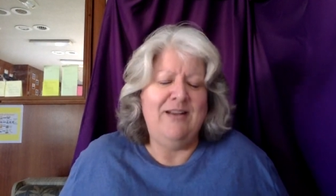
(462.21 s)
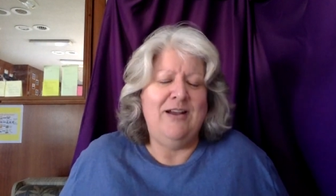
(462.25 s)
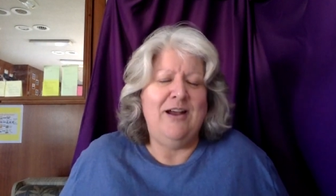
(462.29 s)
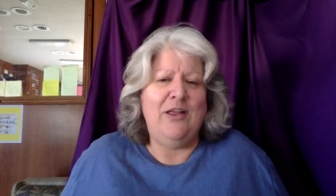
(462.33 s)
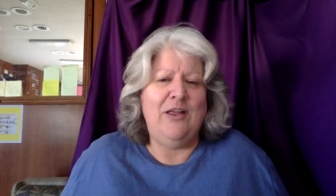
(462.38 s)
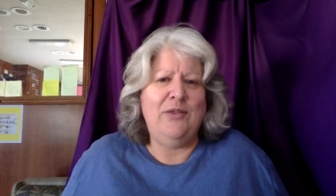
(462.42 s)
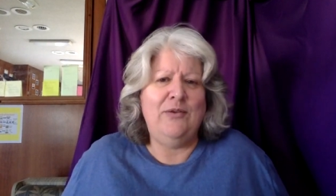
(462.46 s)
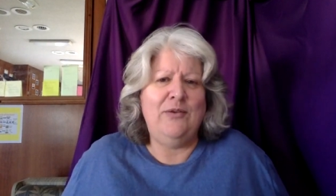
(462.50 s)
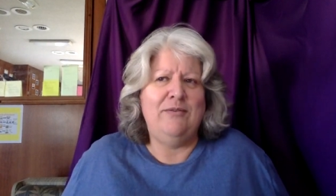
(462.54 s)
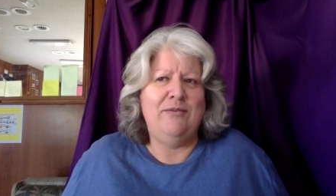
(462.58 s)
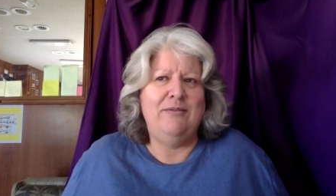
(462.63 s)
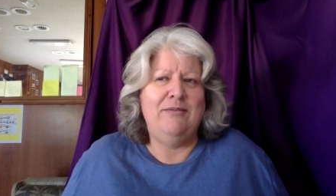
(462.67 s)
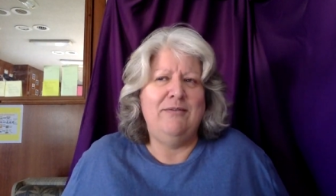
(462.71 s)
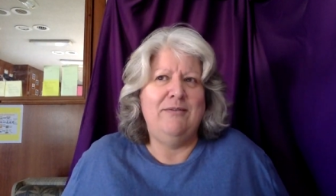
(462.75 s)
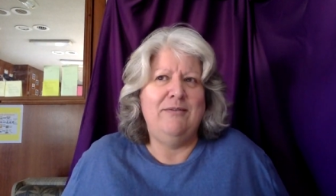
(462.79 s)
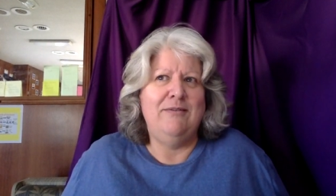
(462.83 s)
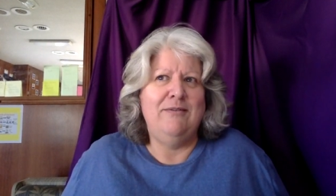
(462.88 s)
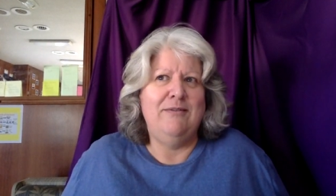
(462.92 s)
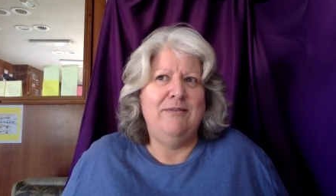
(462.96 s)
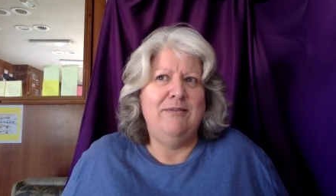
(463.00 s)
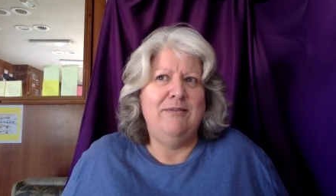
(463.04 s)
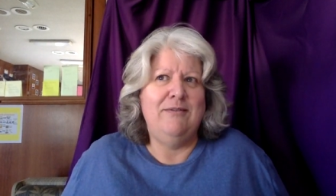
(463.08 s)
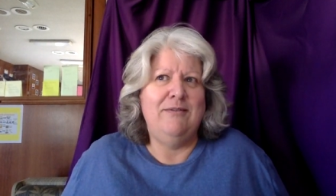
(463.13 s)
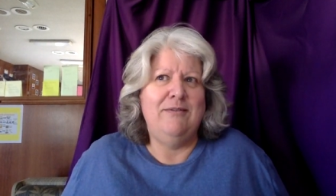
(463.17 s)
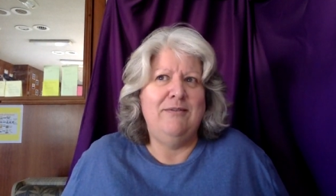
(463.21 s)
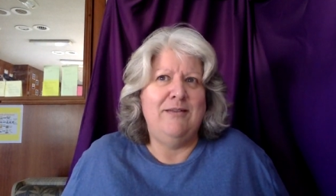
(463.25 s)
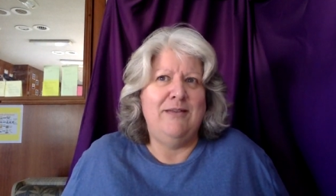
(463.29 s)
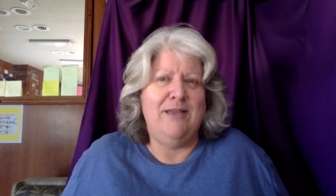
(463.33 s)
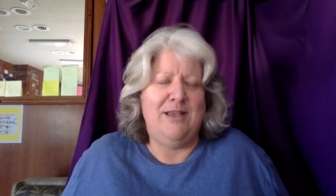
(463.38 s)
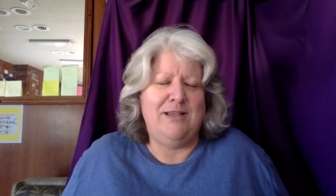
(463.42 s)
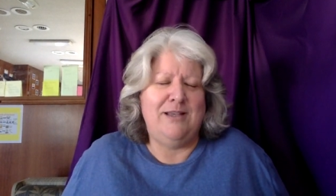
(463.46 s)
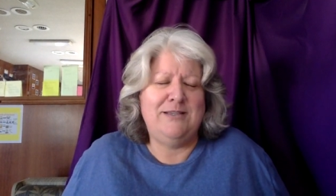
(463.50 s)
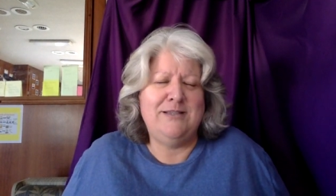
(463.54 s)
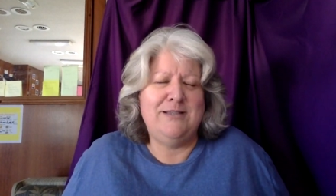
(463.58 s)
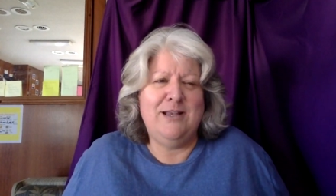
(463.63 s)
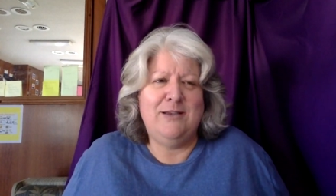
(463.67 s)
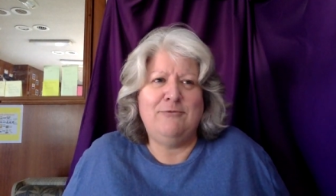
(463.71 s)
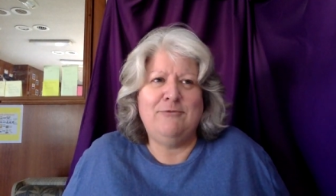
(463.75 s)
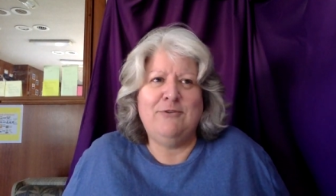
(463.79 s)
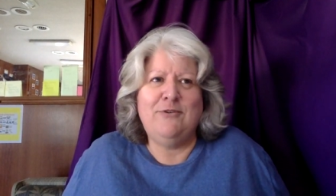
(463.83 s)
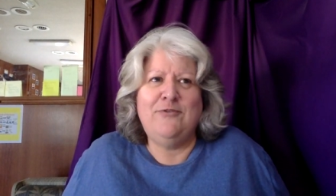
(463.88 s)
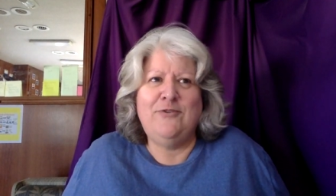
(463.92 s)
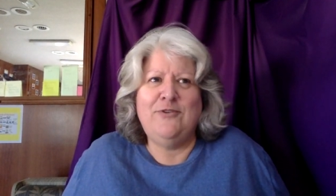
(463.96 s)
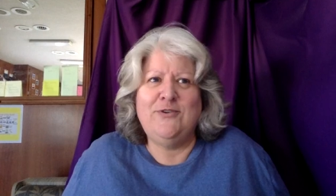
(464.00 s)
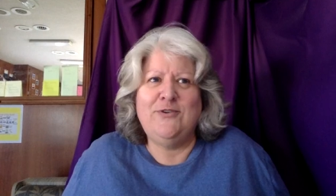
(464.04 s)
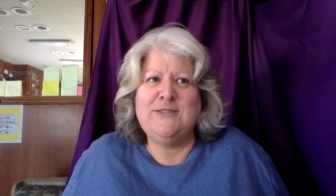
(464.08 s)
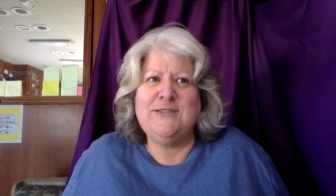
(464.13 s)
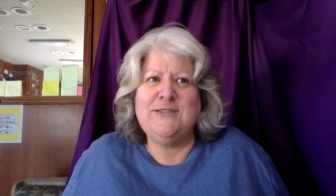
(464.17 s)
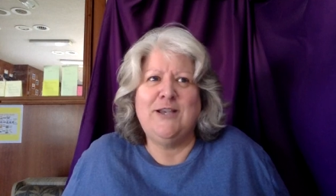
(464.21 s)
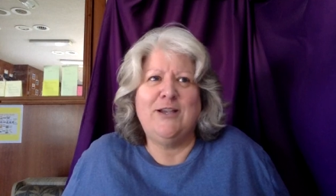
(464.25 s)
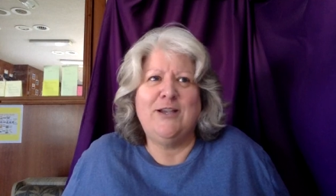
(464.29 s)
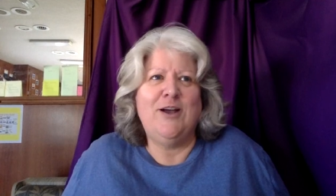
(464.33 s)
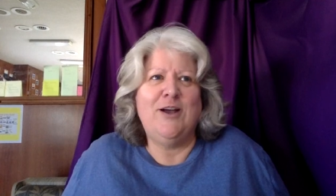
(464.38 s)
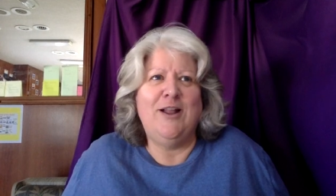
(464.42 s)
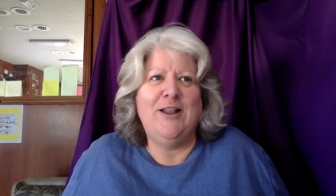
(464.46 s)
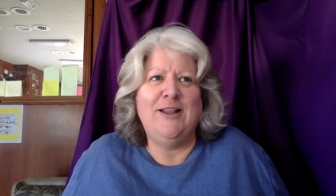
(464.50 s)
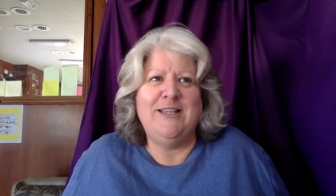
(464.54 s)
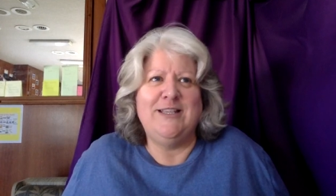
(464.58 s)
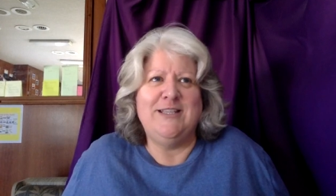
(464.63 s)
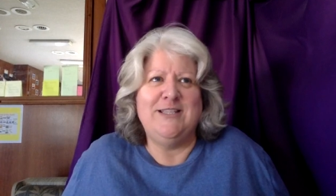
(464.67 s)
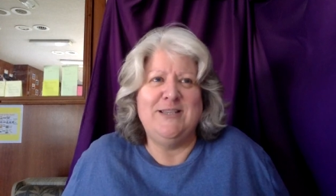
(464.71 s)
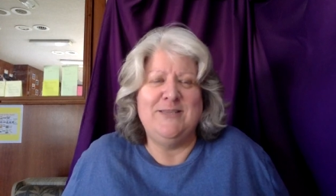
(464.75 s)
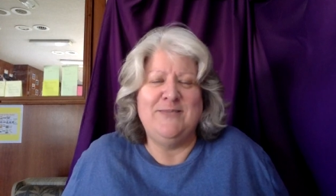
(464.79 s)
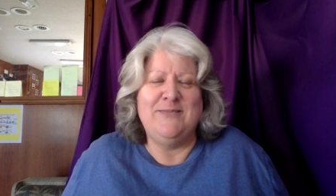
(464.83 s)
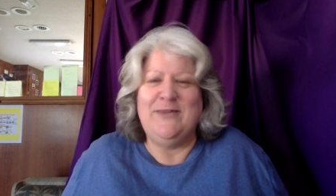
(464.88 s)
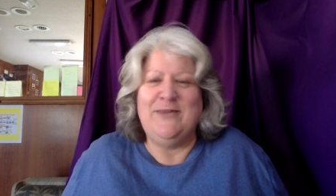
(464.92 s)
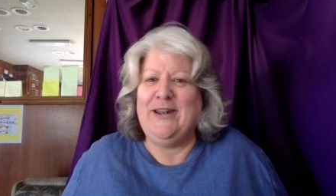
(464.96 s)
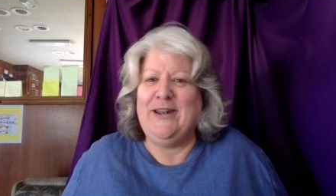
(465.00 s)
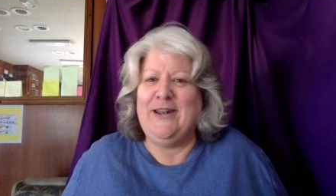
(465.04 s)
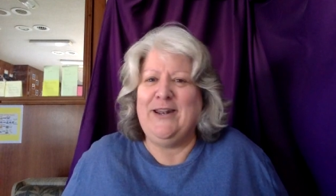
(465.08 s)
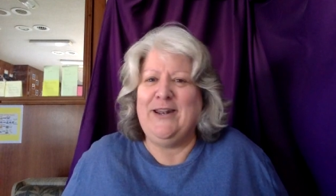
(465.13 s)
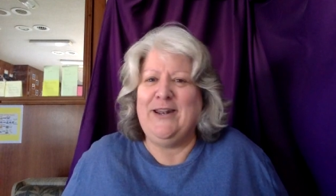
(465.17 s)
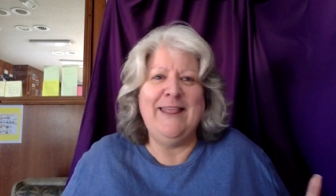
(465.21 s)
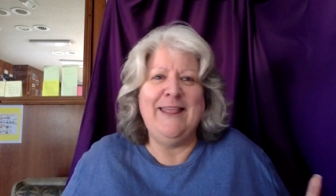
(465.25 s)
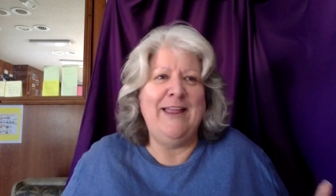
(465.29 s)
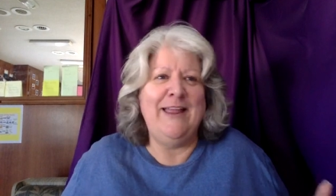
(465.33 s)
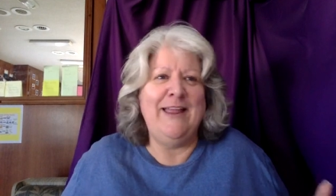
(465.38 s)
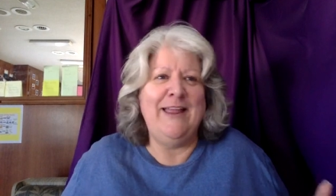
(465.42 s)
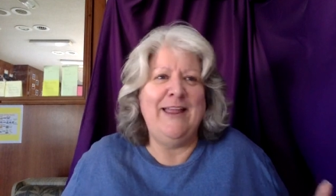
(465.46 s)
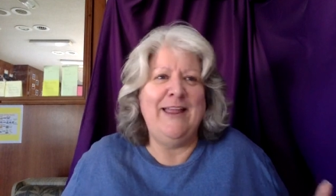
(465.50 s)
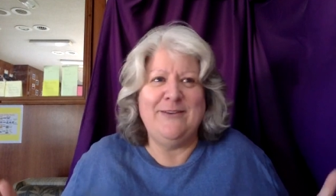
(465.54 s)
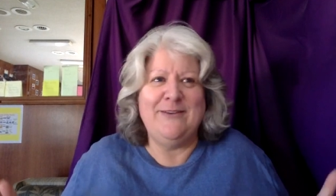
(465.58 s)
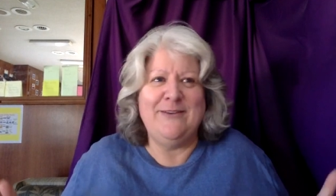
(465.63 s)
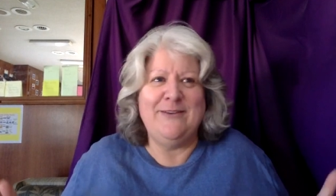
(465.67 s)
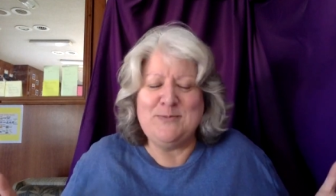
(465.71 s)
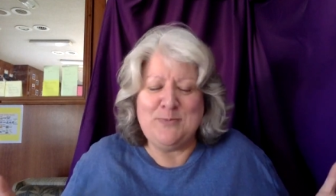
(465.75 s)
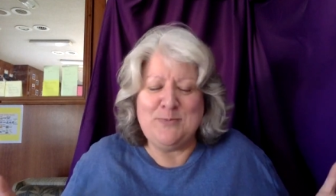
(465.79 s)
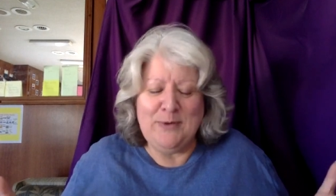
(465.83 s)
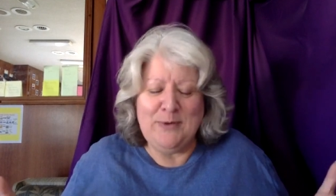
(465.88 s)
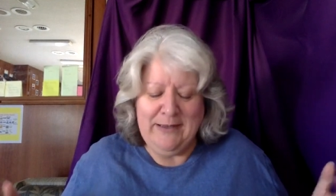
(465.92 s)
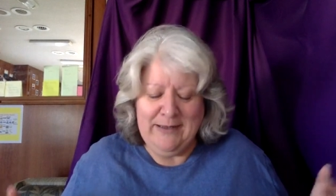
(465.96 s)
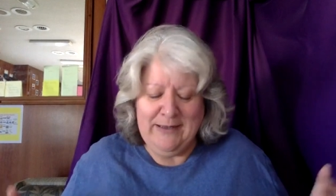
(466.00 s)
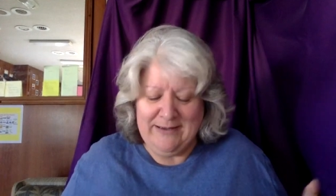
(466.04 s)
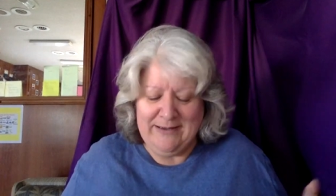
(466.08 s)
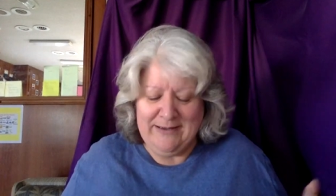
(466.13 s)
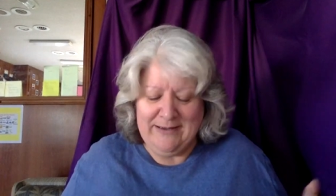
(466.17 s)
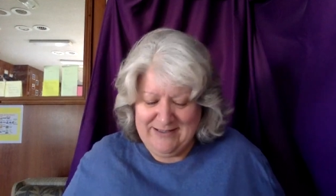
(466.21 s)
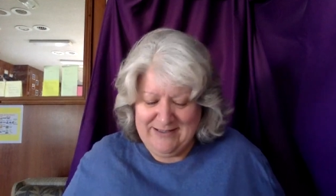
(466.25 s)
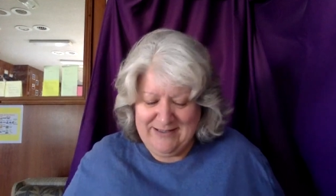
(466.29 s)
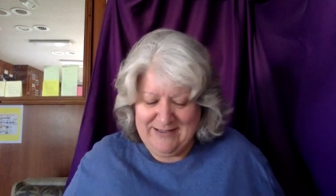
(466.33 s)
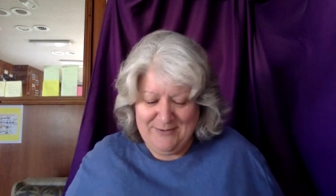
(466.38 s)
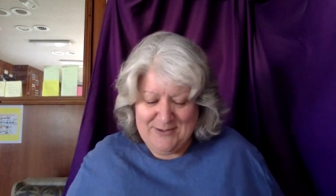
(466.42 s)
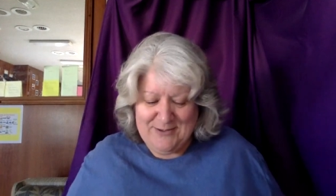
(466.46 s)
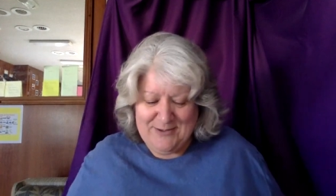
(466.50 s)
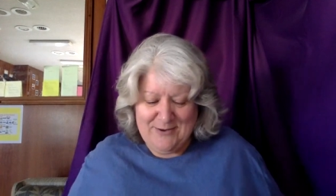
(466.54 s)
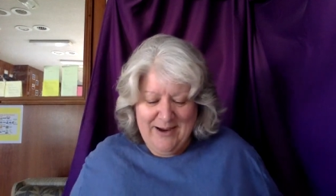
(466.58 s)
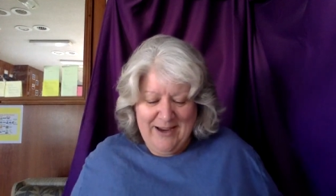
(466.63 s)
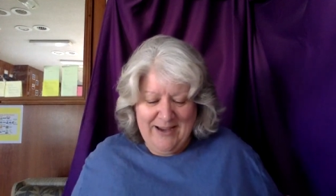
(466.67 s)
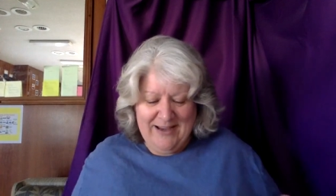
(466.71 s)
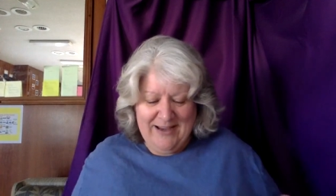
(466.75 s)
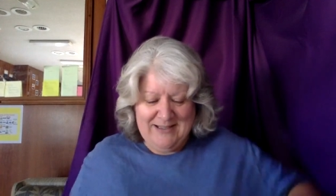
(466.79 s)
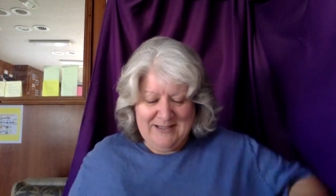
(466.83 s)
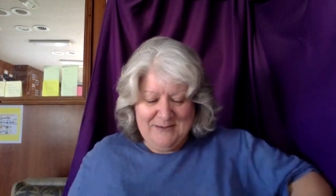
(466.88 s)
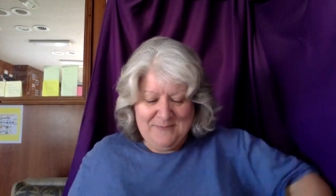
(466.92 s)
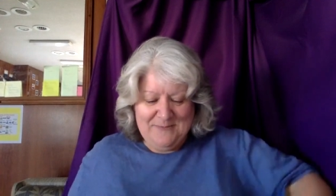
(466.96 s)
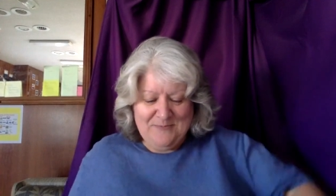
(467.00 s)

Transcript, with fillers: I thought, that's like reverse psychology, but I love it. It was brilliant. It was great.